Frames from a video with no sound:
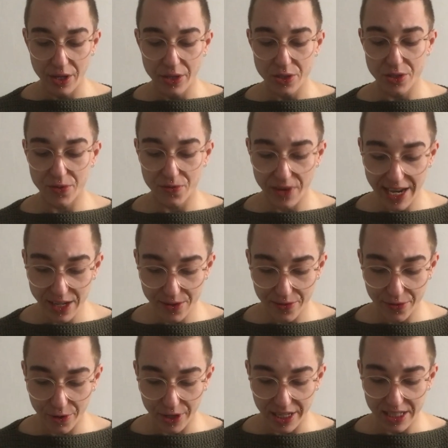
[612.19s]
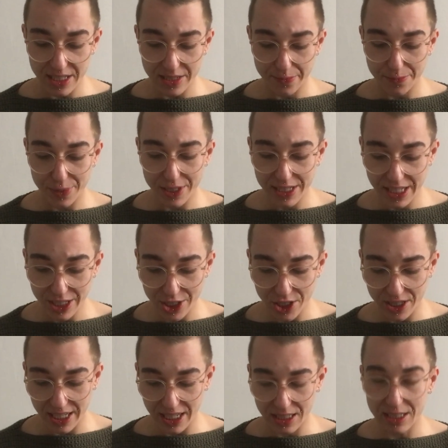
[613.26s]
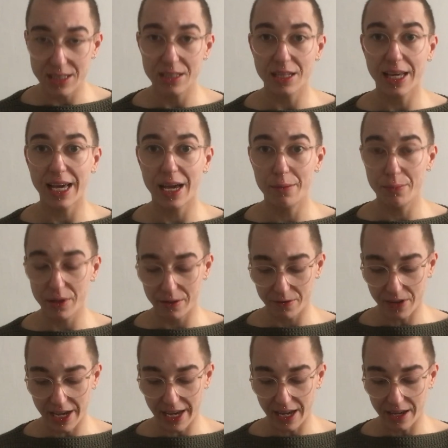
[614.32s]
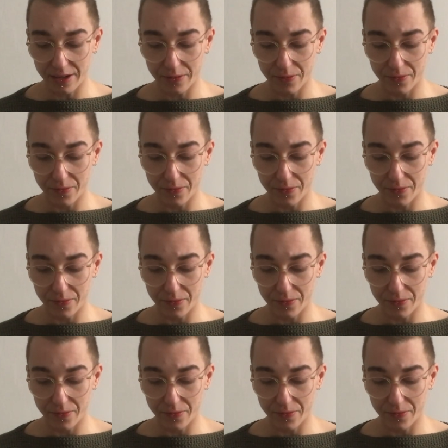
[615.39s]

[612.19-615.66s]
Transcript: to fight for it, petition it, amplify it.